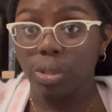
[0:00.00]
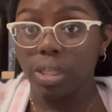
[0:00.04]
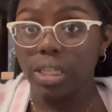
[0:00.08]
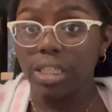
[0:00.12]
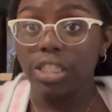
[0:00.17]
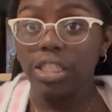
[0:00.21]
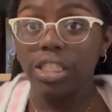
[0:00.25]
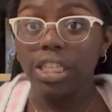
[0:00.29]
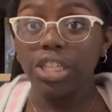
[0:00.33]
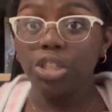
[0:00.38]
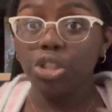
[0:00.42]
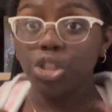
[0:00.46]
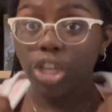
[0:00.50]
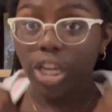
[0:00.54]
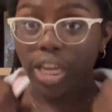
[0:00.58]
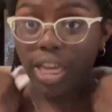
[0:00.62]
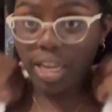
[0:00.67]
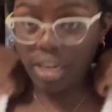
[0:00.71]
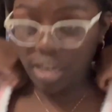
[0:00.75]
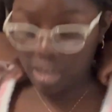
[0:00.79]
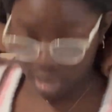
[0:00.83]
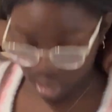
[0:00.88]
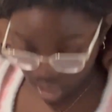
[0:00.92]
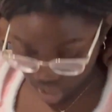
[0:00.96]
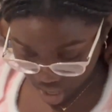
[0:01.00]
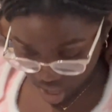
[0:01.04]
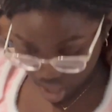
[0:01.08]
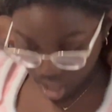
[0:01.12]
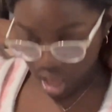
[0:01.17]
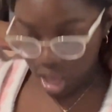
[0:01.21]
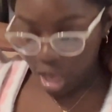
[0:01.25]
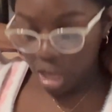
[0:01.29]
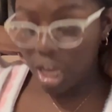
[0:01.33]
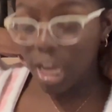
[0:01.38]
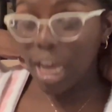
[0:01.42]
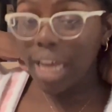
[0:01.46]
edition,
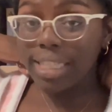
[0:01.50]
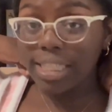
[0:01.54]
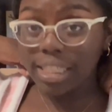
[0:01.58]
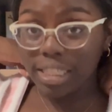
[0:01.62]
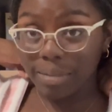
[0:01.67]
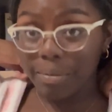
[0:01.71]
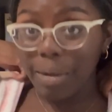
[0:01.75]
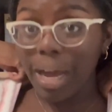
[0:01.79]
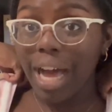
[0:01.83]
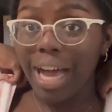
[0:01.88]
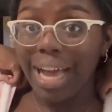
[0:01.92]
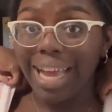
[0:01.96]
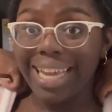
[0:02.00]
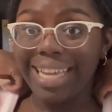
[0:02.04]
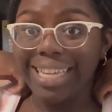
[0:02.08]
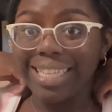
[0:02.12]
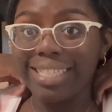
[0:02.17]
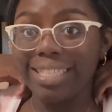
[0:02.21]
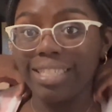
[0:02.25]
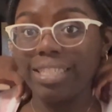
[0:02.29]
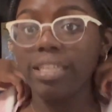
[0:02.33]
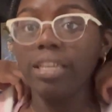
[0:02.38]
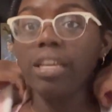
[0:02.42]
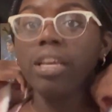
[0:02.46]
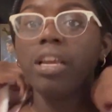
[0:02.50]
customized,